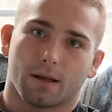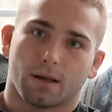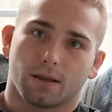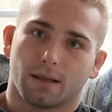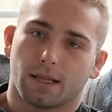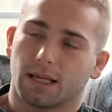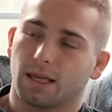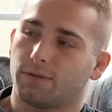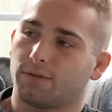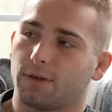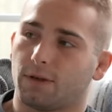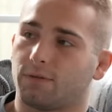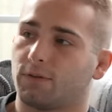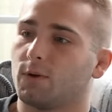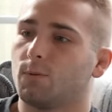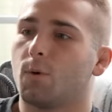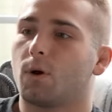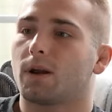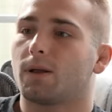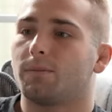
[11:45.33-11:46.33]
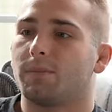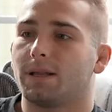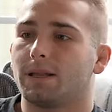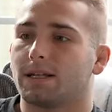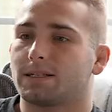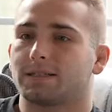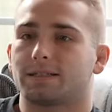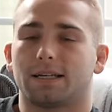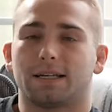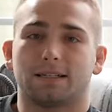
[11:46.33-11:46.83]
Like if you wanna be,
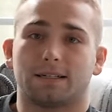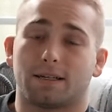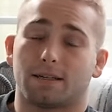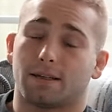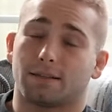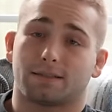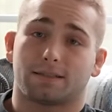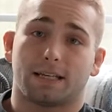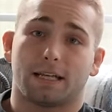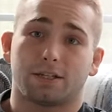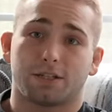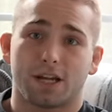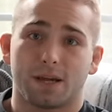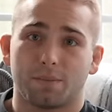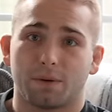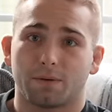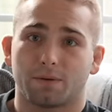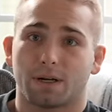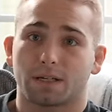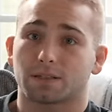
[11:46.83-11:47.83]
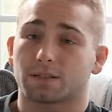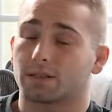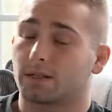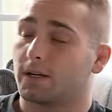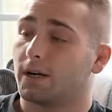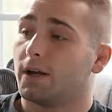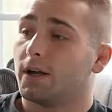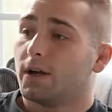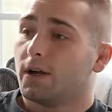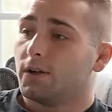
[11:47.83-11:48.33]
let's say, a state champion
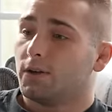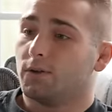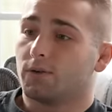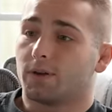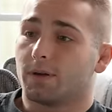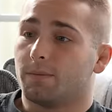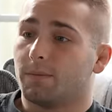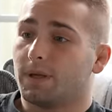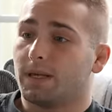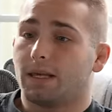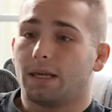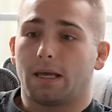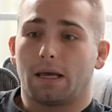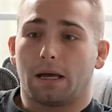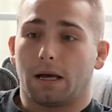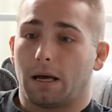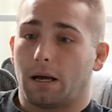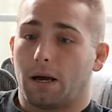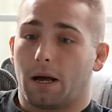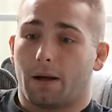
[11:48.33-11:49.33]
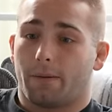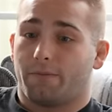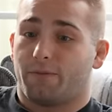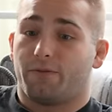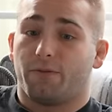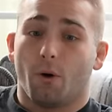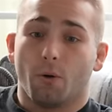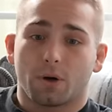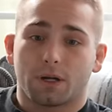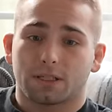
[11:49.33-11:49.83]
wrestler, you can be
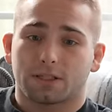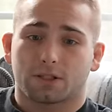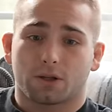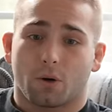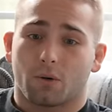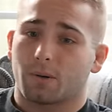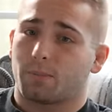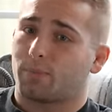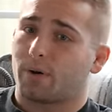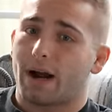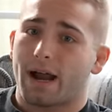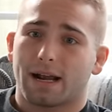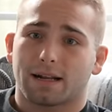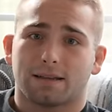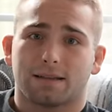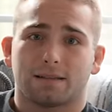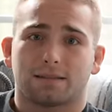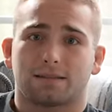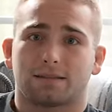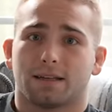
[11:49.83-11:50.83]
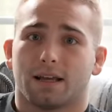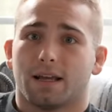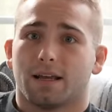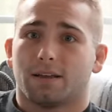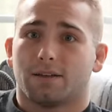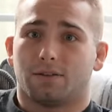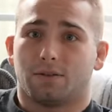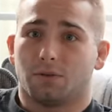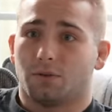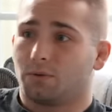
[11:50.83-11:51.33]
focused, go to practice,
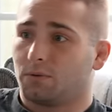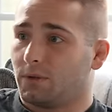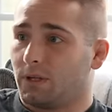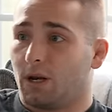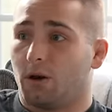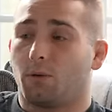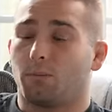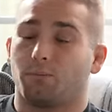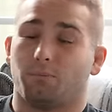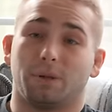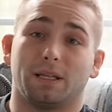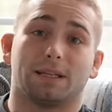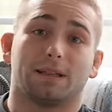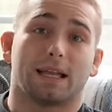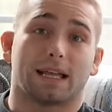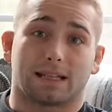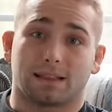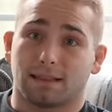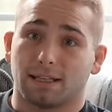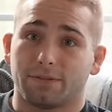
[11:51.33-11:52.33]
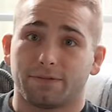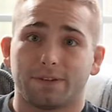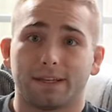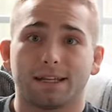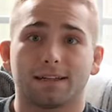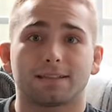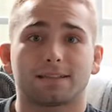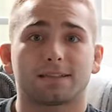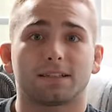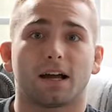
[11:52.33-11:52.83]
do, you know, be like
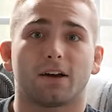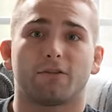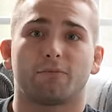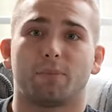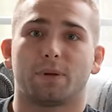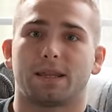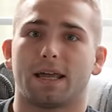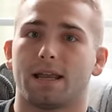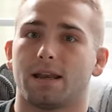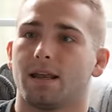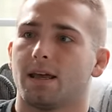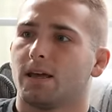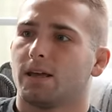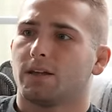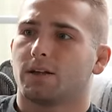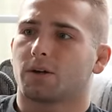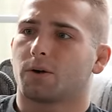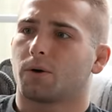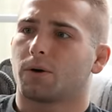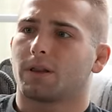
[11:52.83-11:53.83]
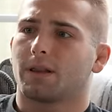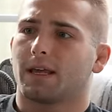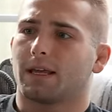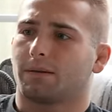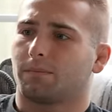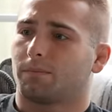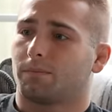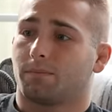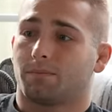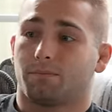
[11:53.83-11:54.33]
lifting and stuff, but then you're going to like
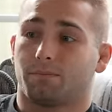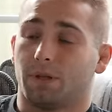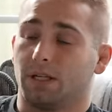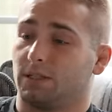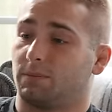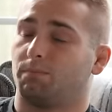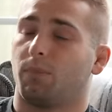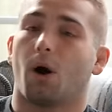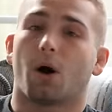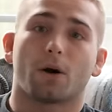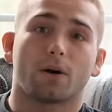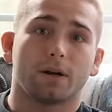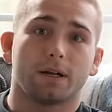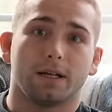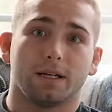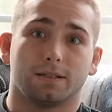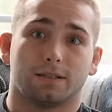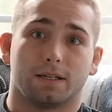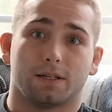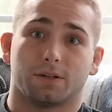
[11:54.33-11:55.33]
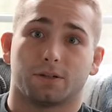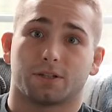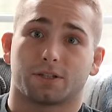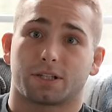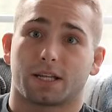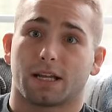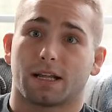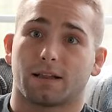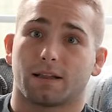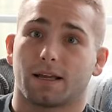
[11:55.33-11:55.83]
these parties and you're
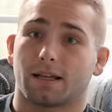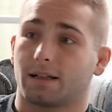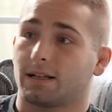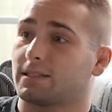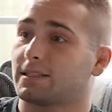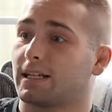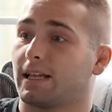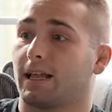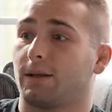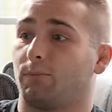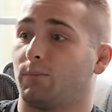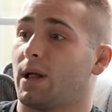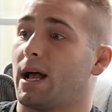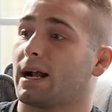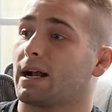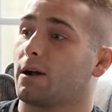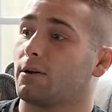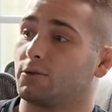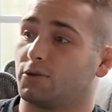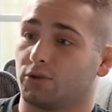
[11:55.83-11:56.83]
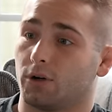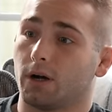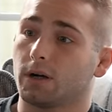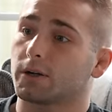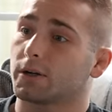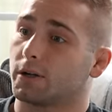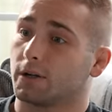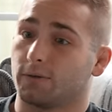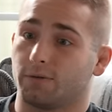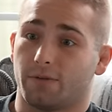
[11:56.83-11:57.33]
just getting like, let's say, like blackout
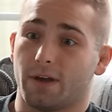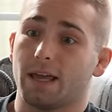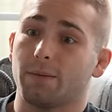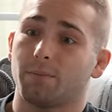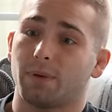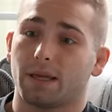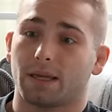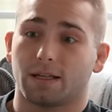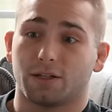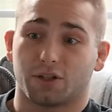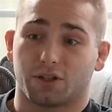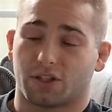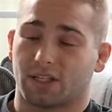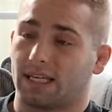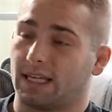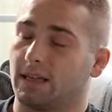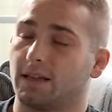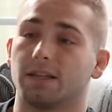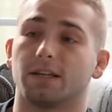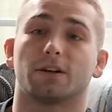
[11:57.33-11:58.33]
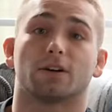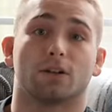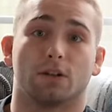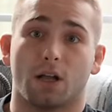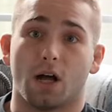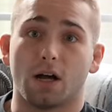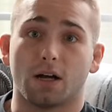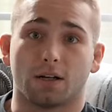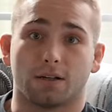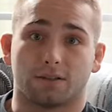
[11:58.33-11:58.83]
drunk, or you're vaping and just killing your
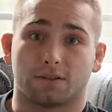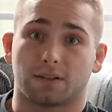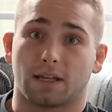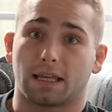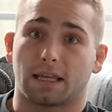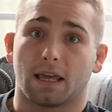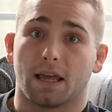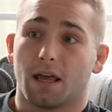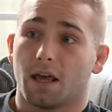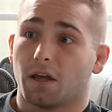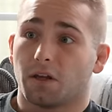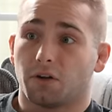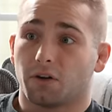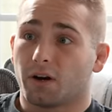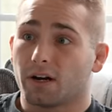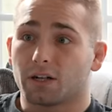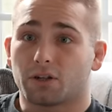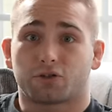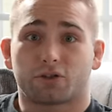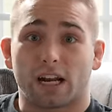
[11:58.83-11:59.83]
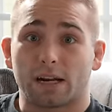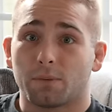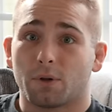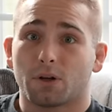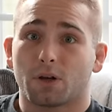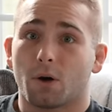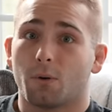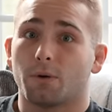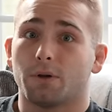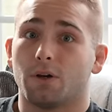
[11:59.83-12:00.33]
lungs. Like you're on a treadmill
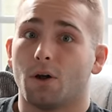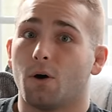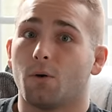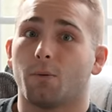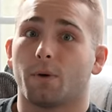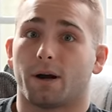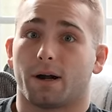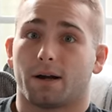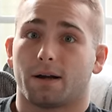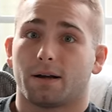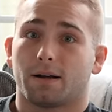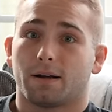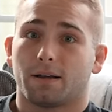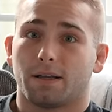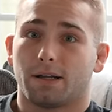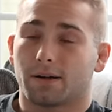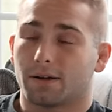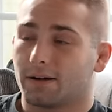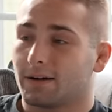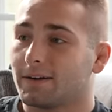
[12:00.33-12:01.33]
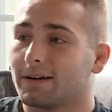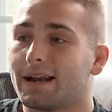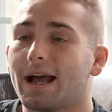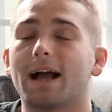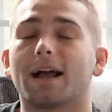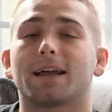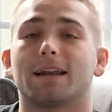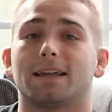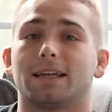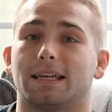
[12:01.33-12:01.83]
going nowhere. You're
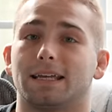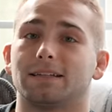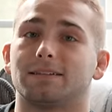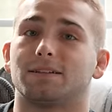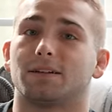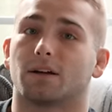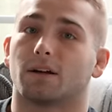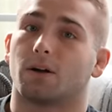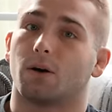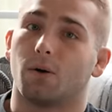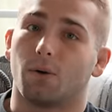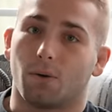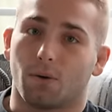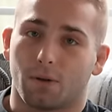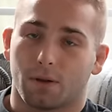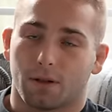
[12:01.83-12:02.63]
not gonna get to your goal.